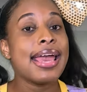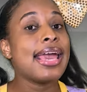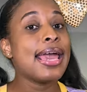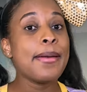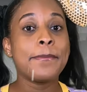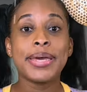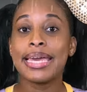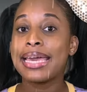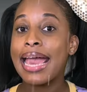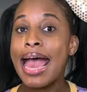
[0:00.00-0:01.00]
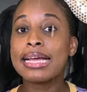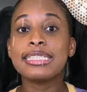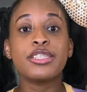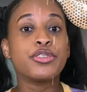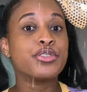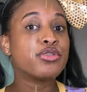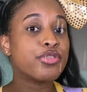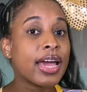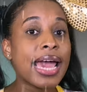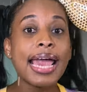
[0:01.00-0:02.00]
it began to
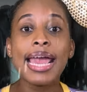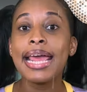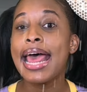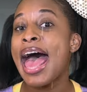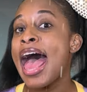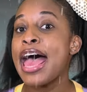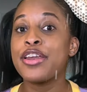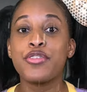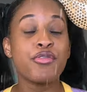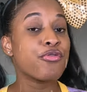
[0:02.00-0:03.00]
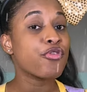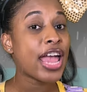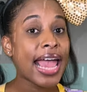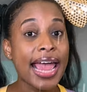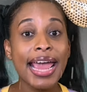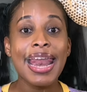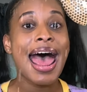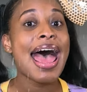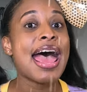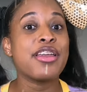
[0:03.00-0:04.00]
rain and rain
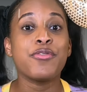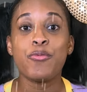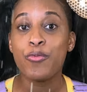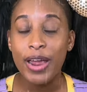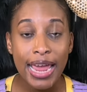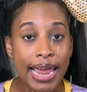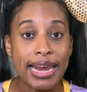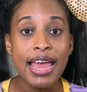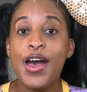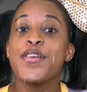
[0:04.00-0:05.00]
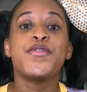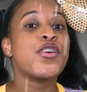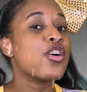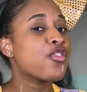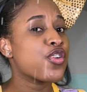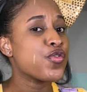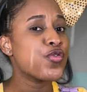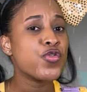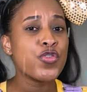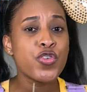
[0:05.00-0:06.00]
and rain for a
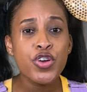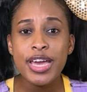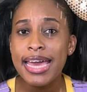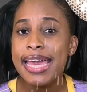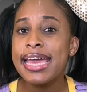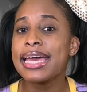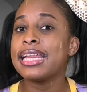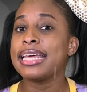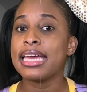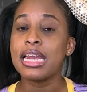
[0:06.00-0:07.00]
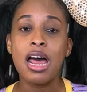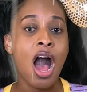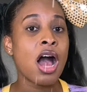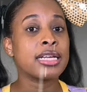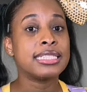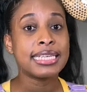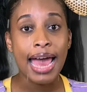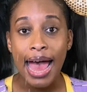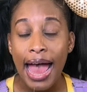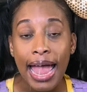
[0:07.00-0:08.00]
really long
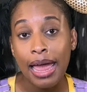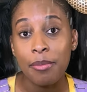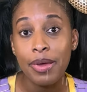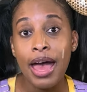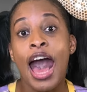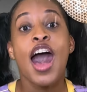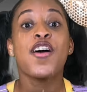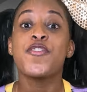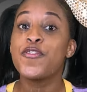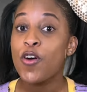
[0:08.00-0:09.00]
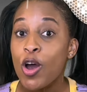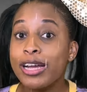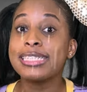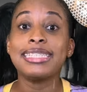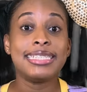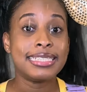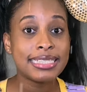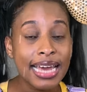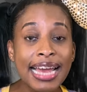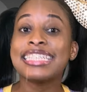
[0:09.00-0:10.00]
time. 40
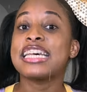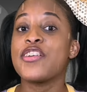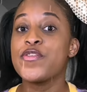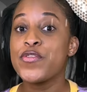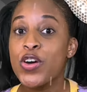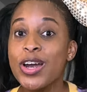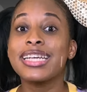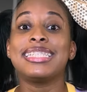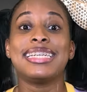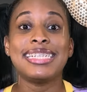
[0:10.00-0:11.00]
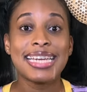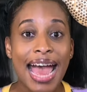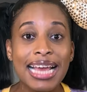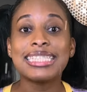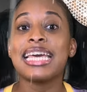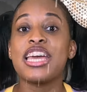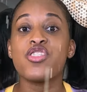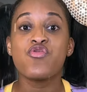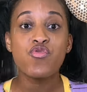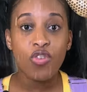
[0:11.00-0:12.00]
days and 40 nights it
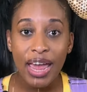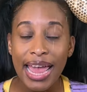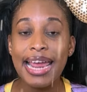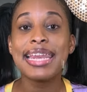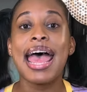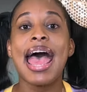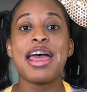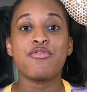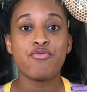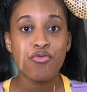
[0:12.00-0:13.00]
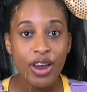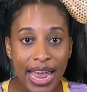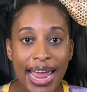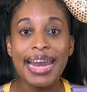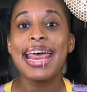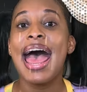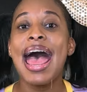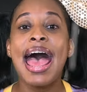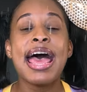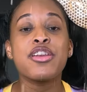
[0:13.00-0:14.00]
rained and rained
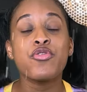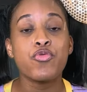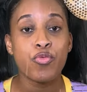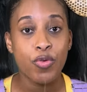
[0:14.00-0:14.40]
and